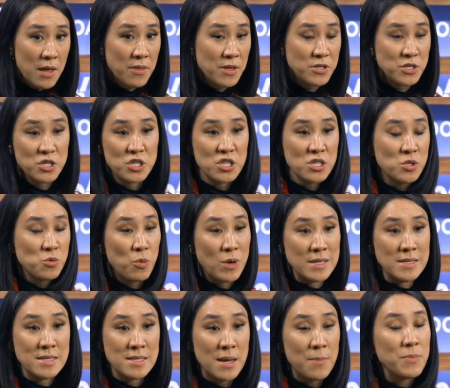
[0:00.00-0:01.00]
And this is just
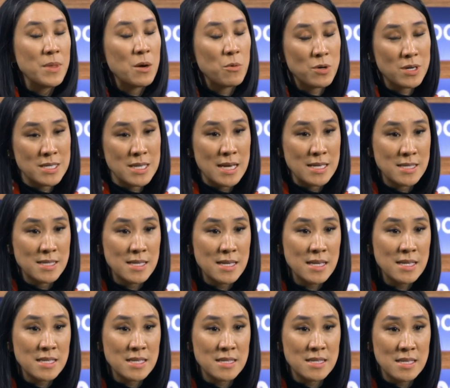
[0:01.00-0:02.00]
one step that we're
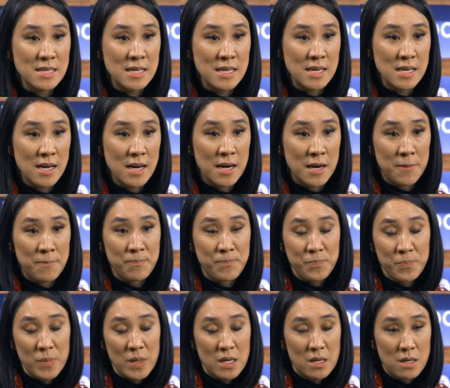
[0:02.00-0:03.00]
testing to see
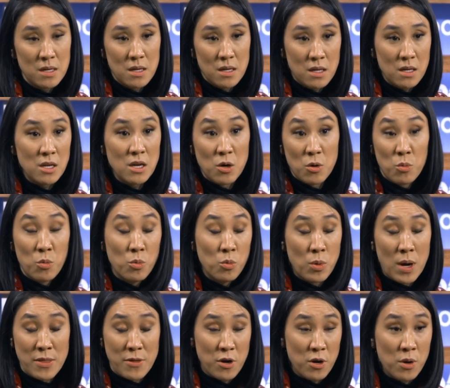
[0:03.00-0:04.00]
um, you know,
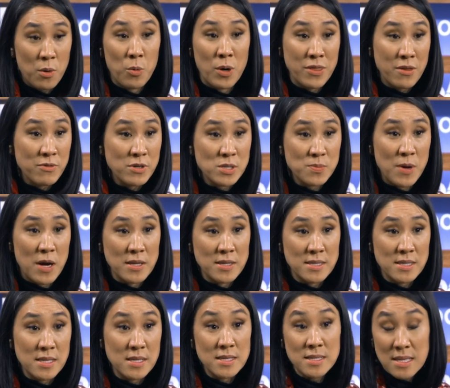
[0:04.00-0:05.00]
whether what the
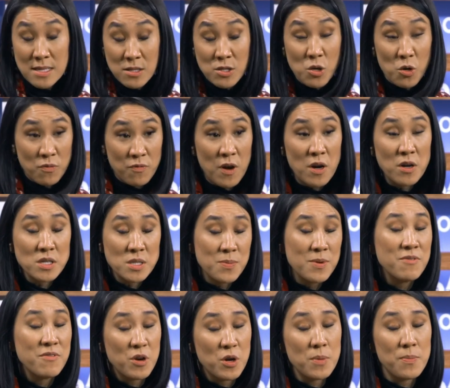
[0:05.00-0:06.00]
response is. And so far, it's
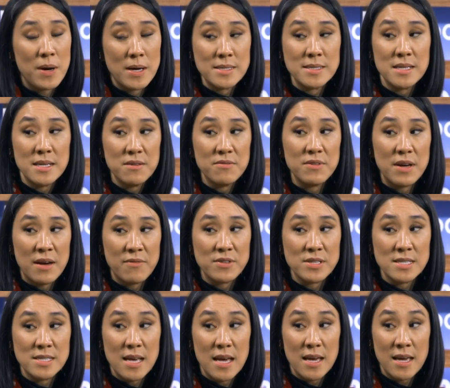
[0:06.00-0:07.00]
been very positive, I have
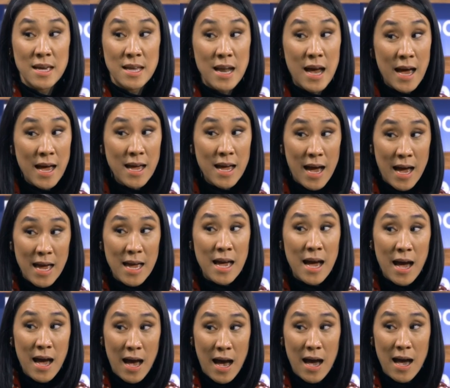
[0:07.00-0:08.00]
to say. And I, Wait, I, what
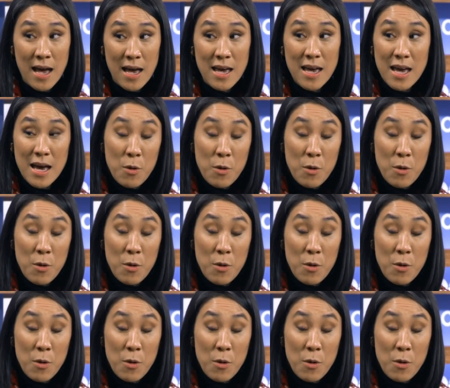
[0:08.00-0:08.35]
have you seen?